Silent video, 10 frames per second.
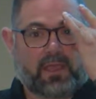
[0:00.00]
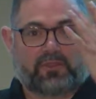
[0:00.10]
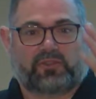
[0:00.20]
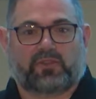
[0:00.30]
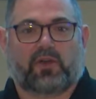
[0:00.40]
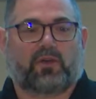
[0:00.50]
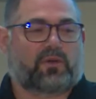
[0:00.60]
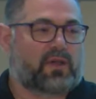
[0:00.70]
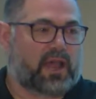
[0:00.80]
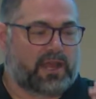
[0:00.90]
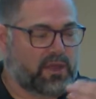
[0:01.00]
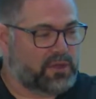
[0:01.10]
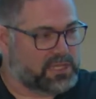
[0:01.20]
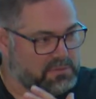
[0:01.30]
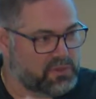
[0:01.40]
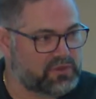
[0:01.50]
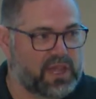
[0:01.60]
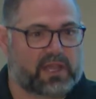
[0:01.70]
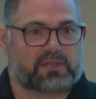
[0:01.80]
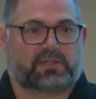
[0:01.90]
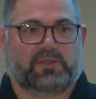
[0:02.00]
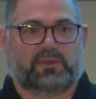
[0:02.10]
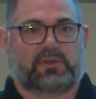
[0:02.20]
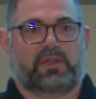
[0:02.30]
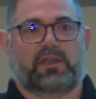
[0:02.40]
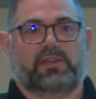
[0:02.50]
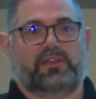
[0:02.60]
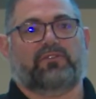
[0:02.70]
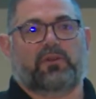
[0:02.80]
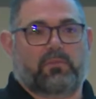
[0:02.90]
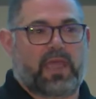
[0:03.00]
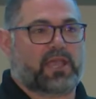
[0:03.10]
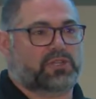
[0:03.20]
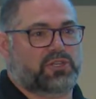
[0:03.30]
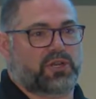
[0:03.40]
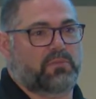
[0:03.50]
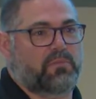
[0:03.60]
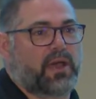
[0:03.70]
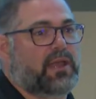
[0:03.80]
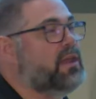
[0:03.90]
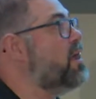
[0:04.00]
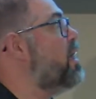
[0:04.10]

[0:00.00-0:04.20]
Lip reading: So I know he's moved on to a different pasture, but